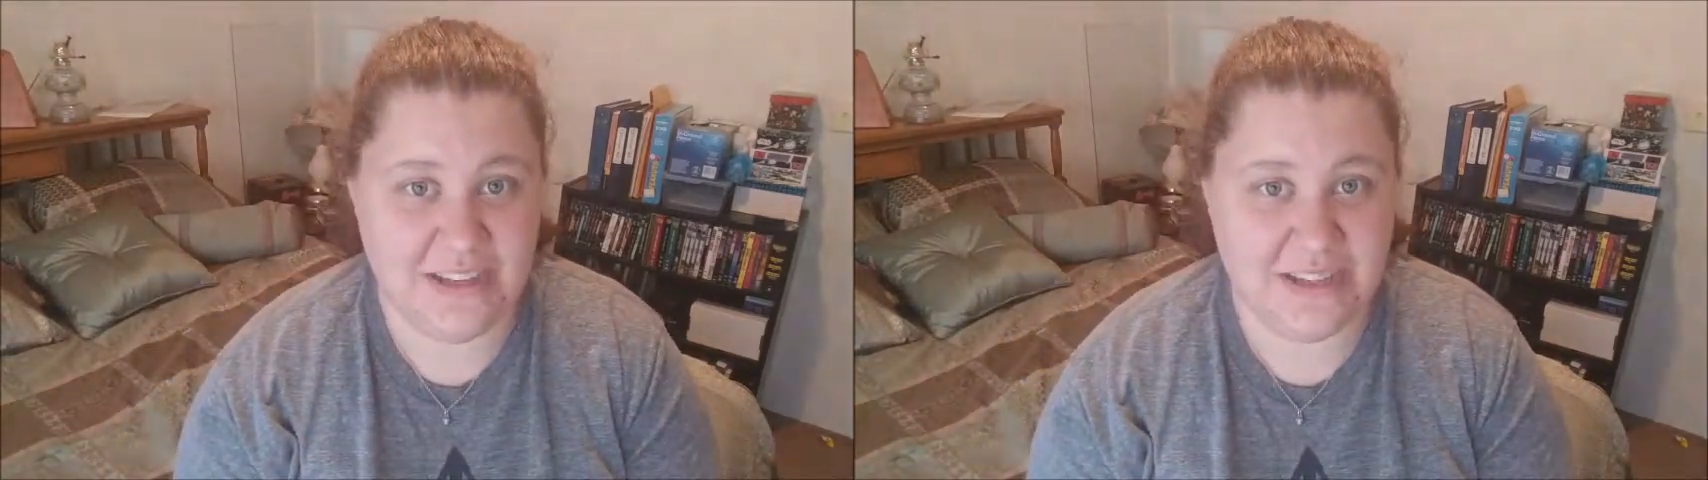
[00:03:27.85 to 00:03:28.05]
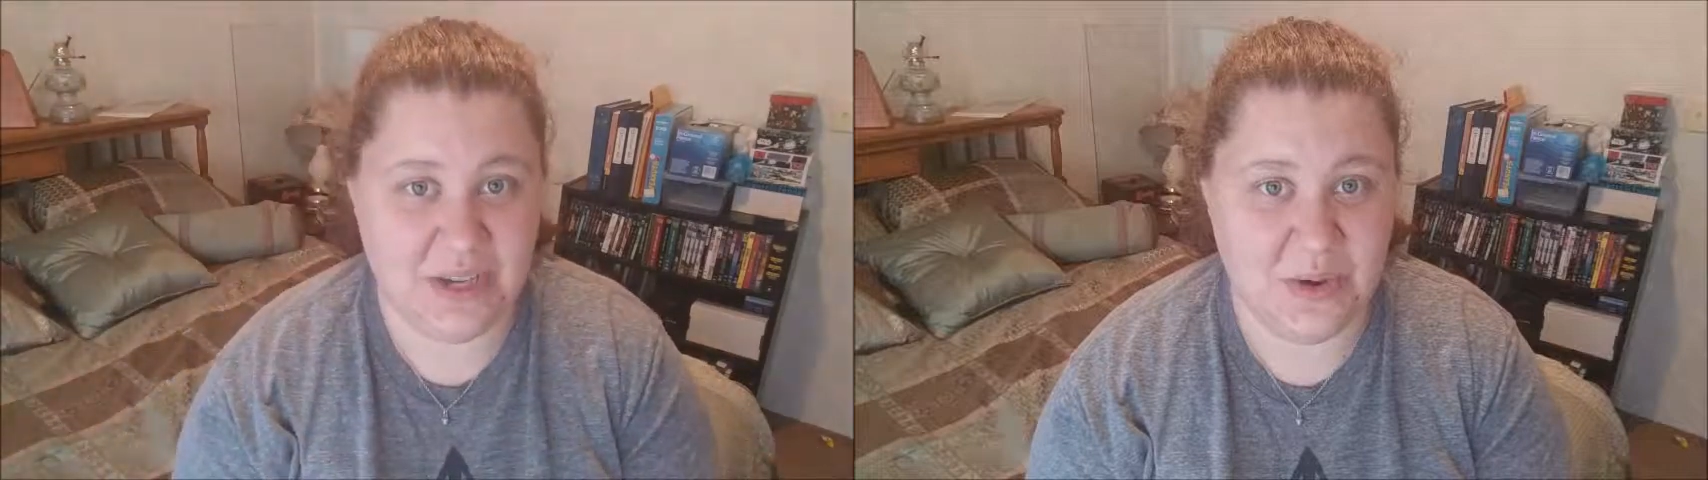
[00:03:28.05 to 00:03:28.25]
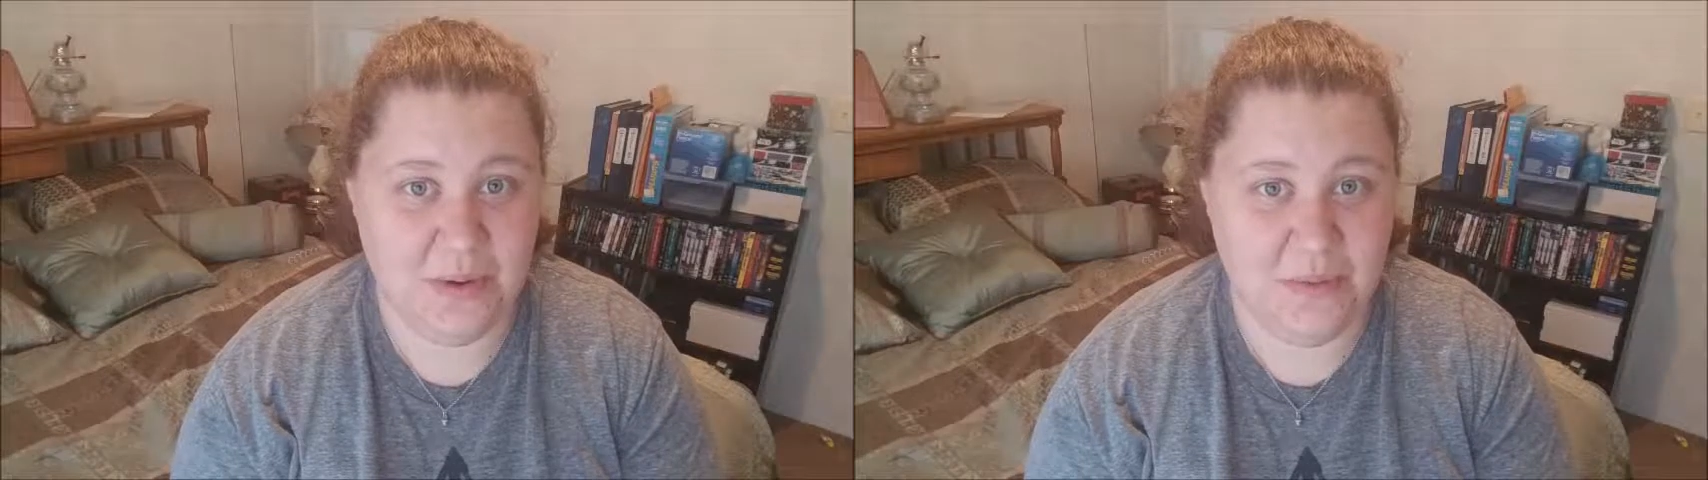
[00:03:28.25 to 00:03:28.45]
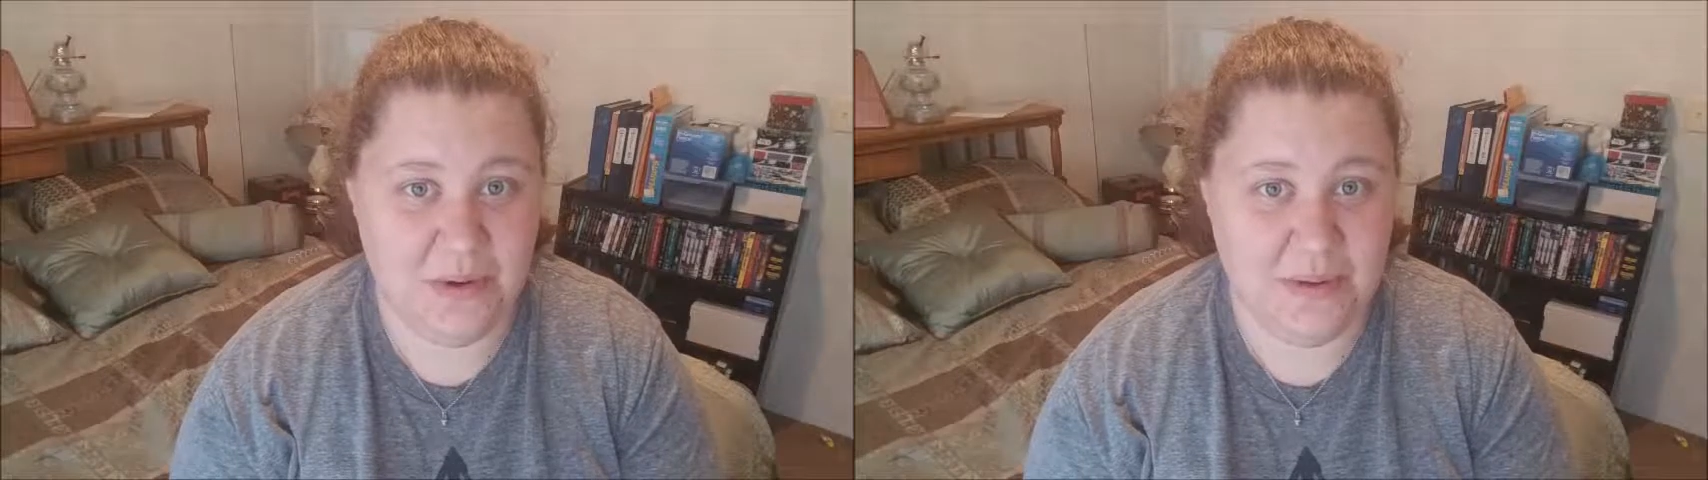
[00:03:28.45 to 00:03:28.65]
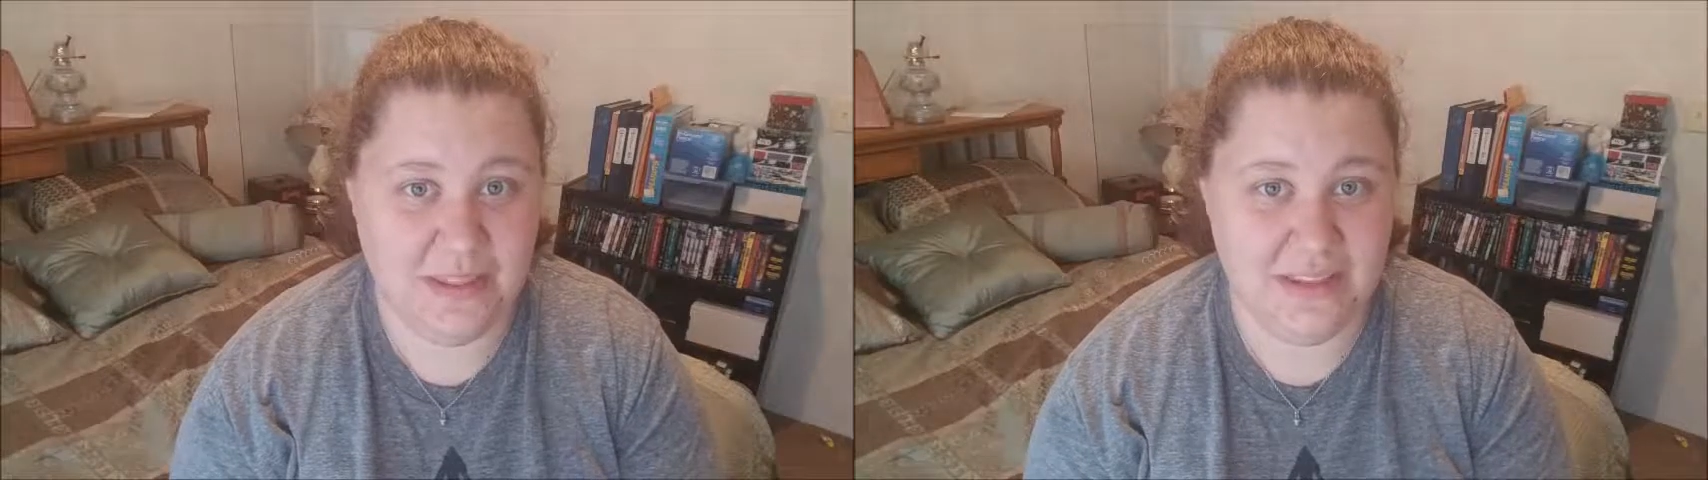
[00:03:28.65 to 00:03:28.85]
So I'm
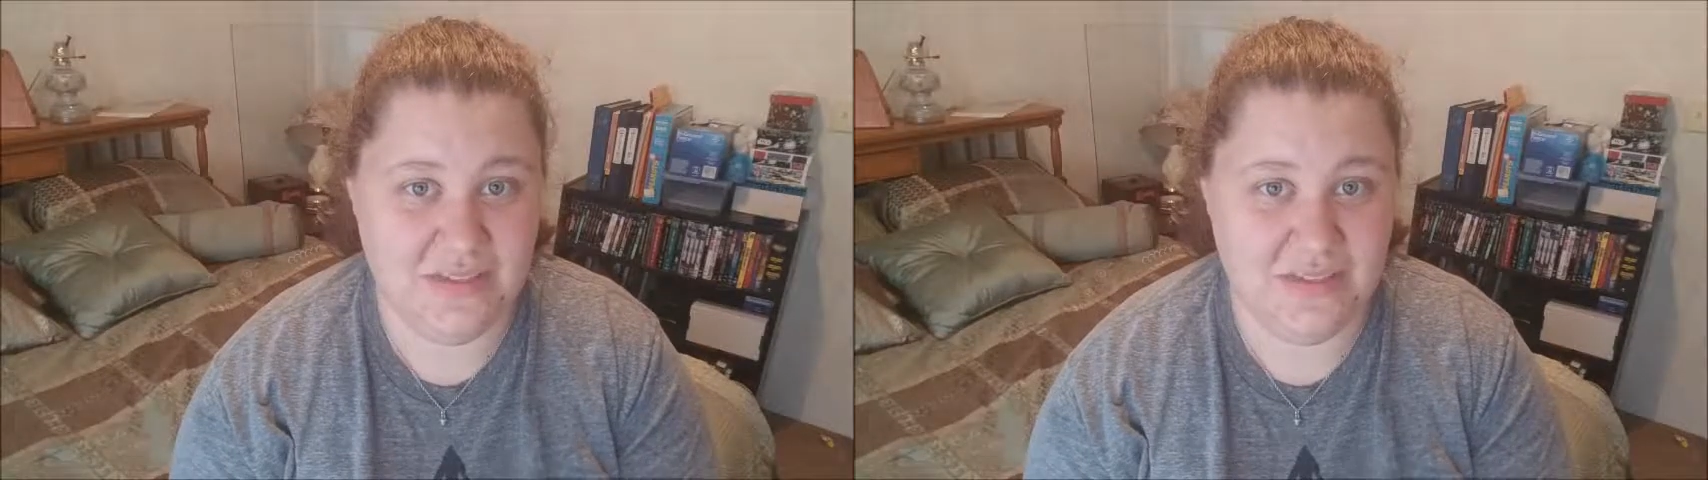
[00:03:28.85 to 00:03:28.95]
hoping these